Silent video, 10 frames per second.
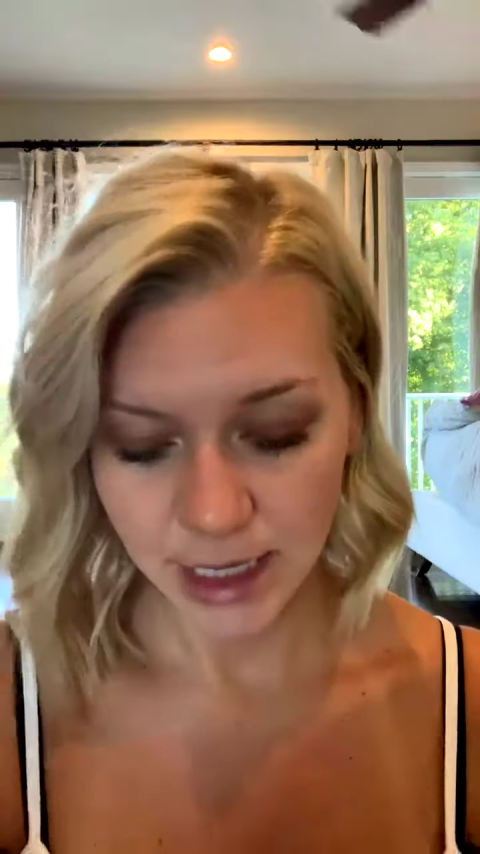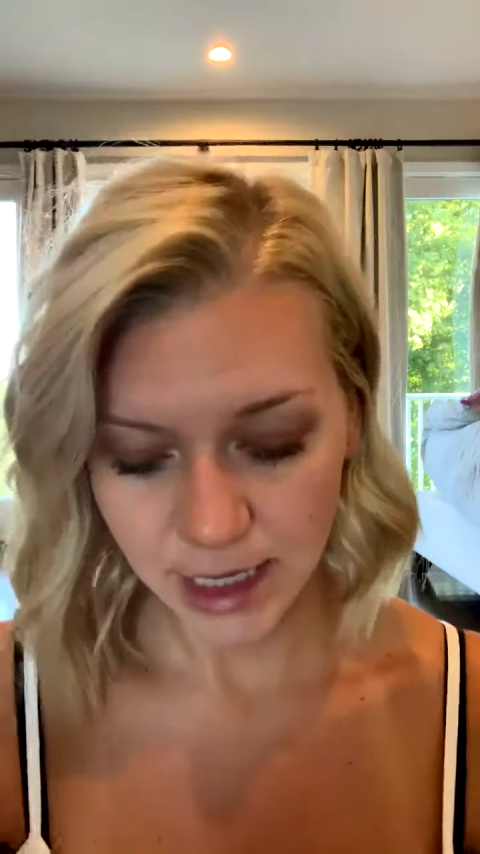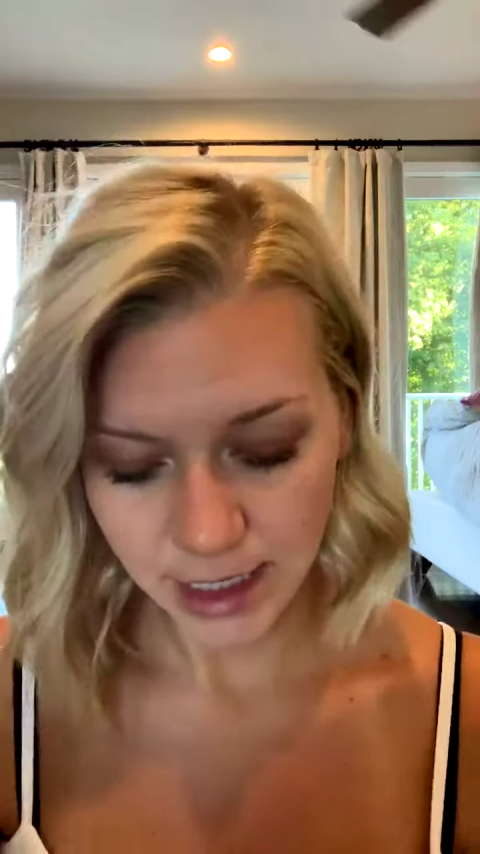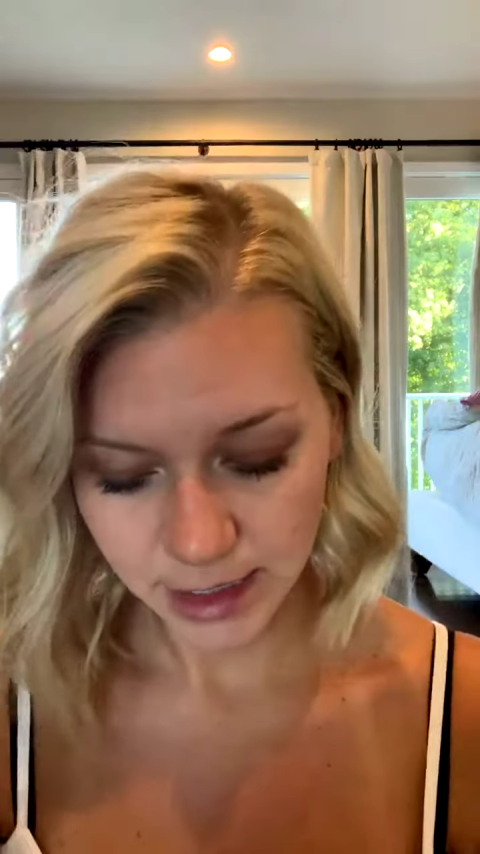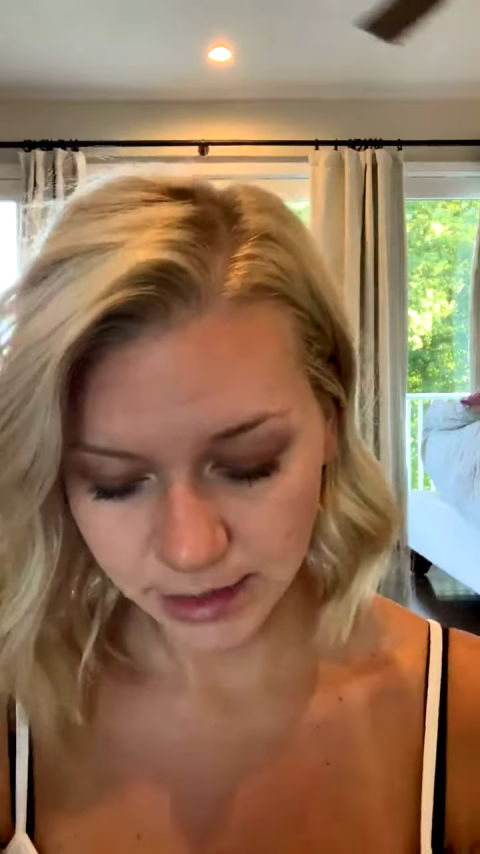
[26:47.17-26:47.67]

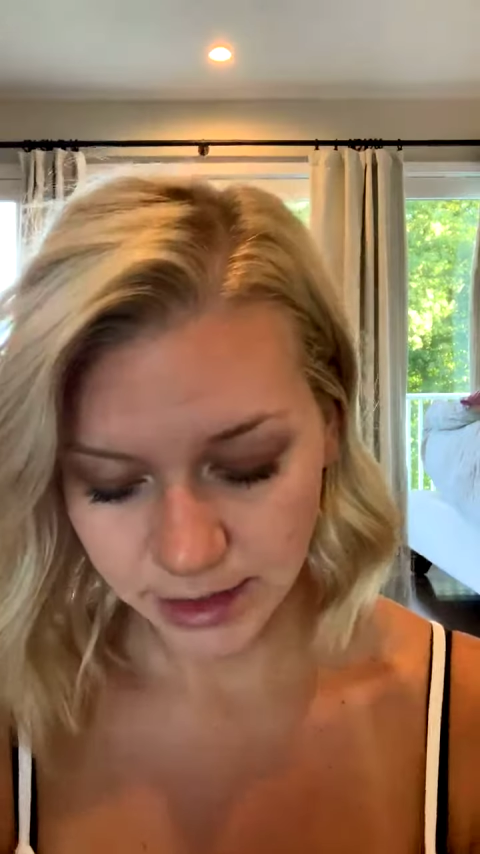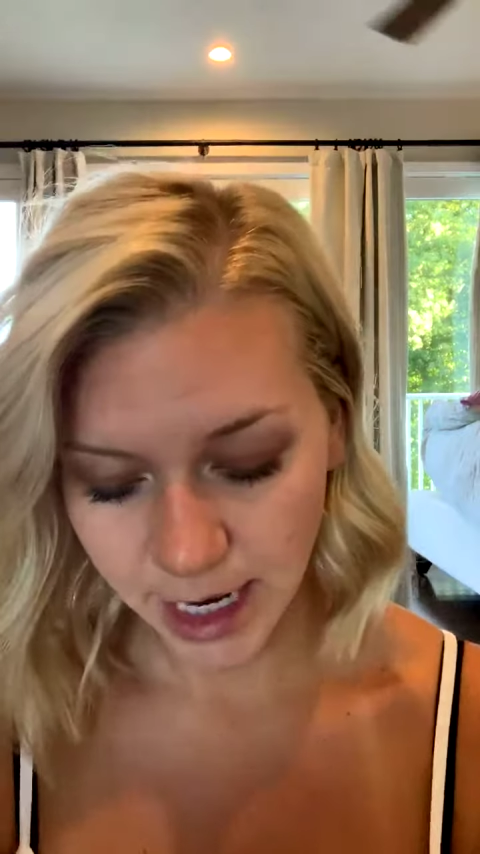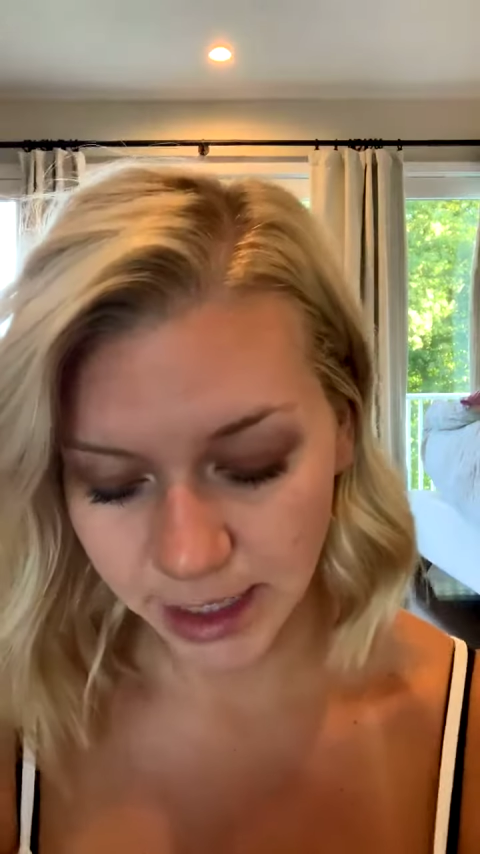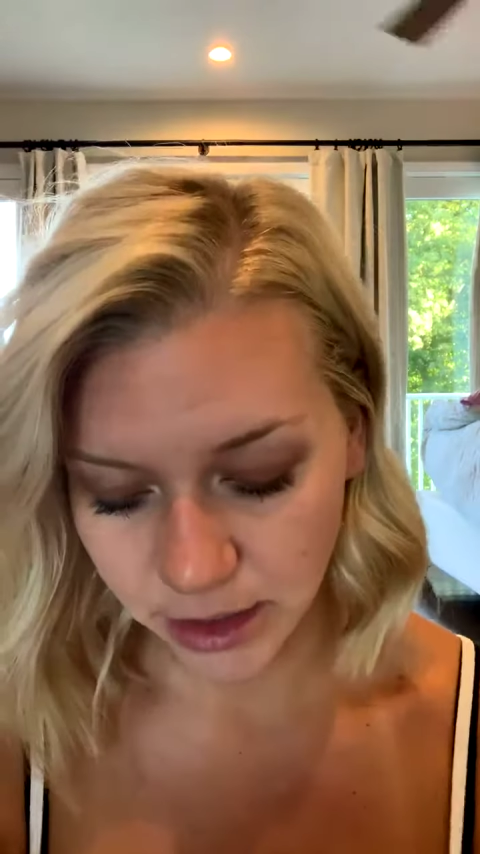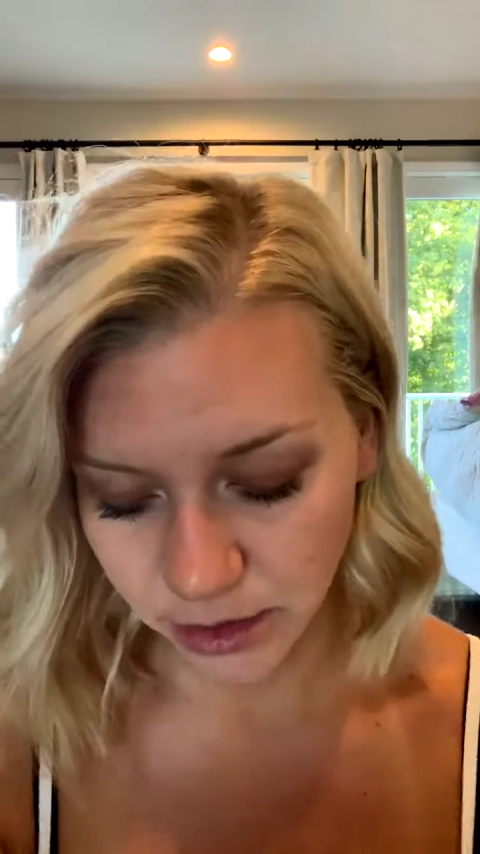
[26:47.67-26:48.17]
And I could